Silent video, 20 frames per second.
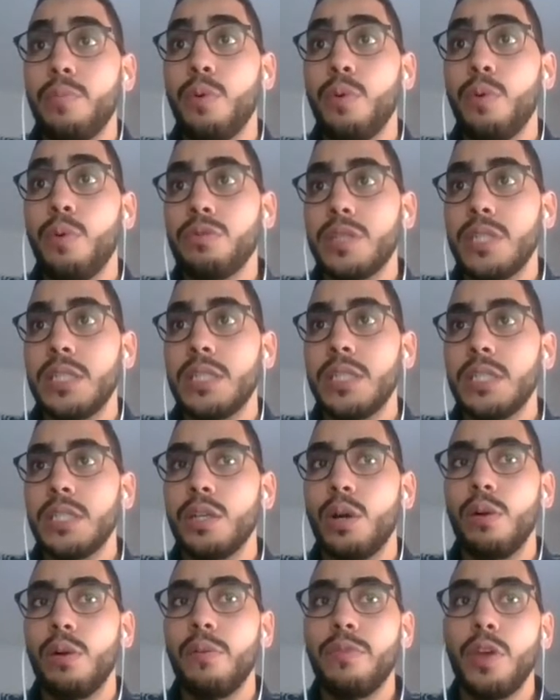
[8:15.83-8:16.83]

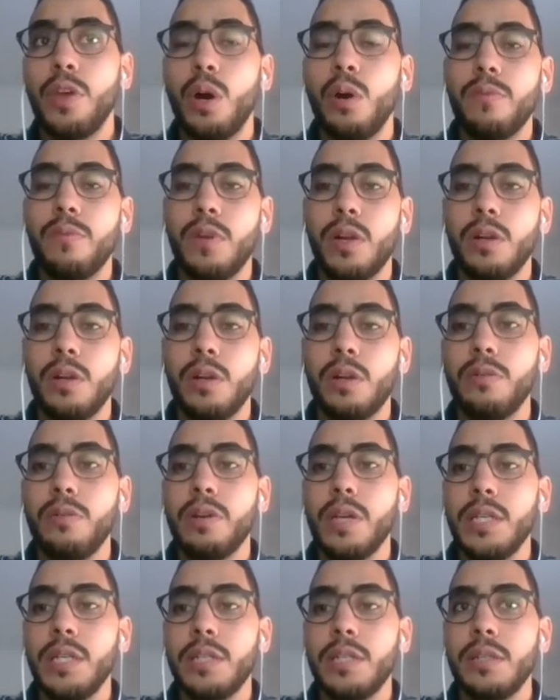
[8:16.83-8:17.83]
porosity of the overall
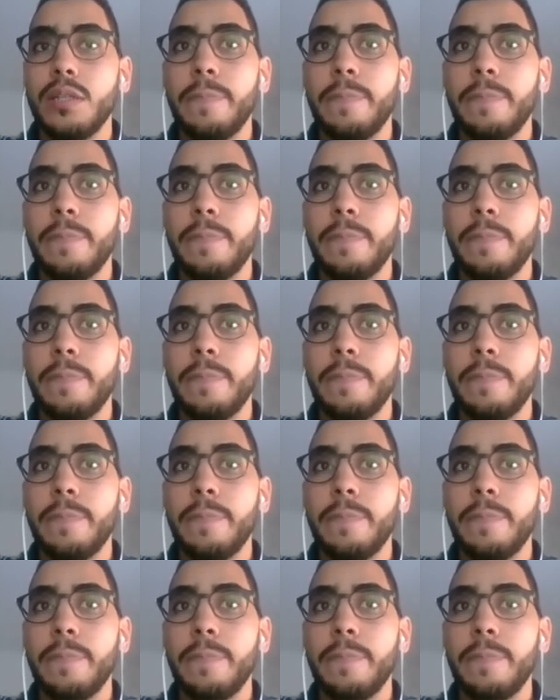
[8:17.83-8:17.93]
concrete,